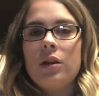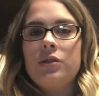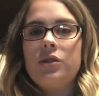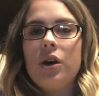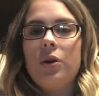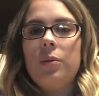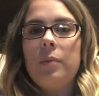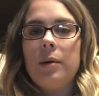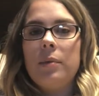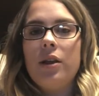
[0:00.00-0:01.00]
So
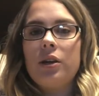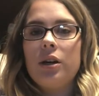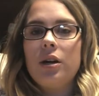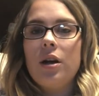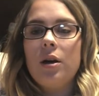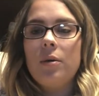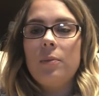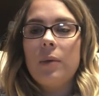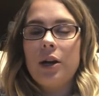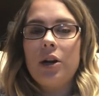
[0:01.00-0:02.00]
my mother,
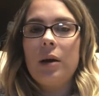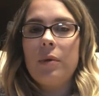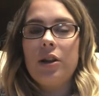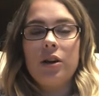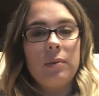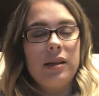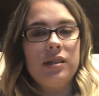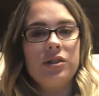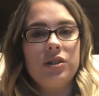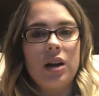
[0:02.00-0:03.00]
my grandmother, and my
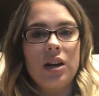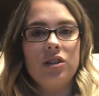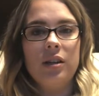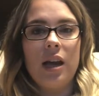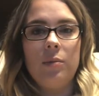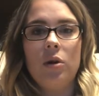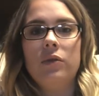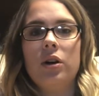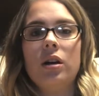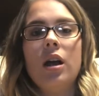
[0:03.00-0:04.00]
sister actually came
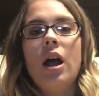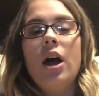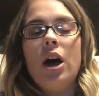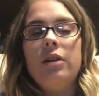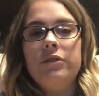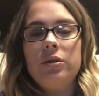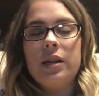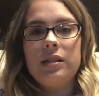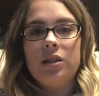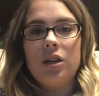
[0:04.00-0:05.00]
over a few
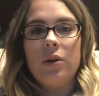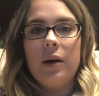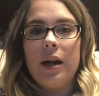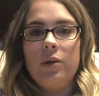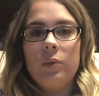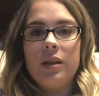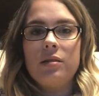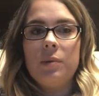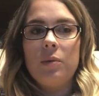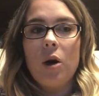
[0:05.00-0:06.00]
days ago, and we
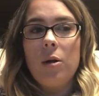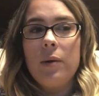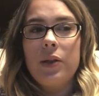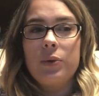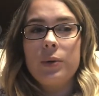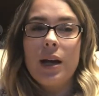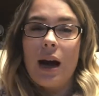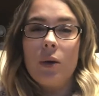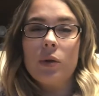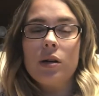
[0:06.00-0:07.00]
spent probably about 3
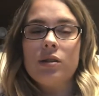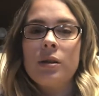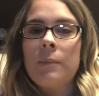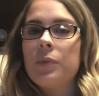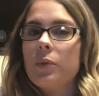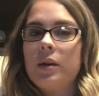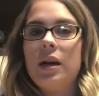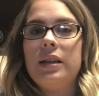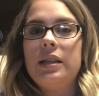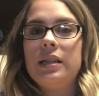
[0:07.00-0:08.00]
hours. We
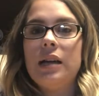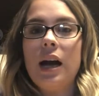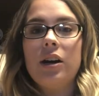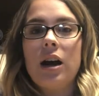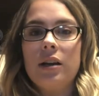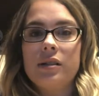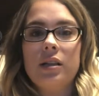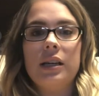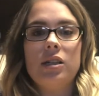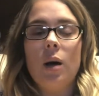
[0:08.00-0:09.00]
got the entire house
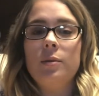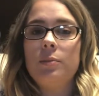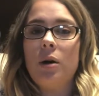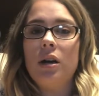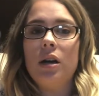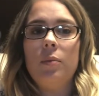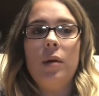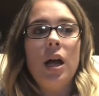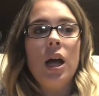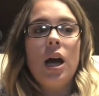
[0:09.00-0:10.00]
clean top to bottom.
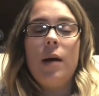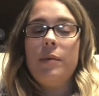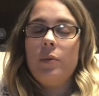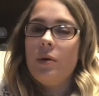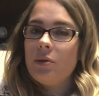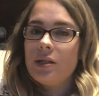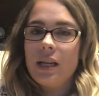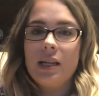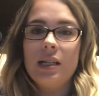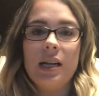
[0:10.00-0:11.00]
I mean, we were
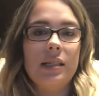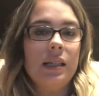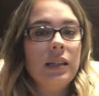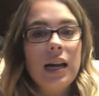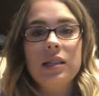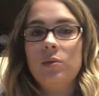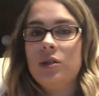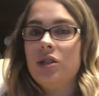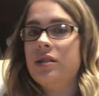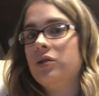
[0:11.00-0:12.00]
sanitizing light
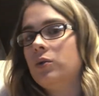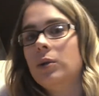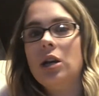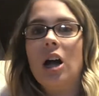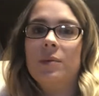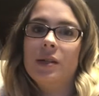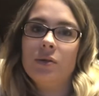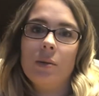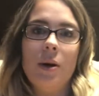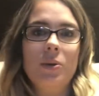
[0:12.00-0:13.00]
switches and doorknobs and
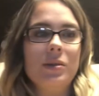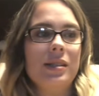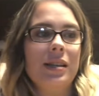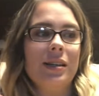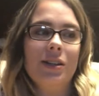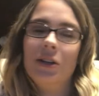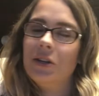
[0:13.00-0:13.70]
remotes and,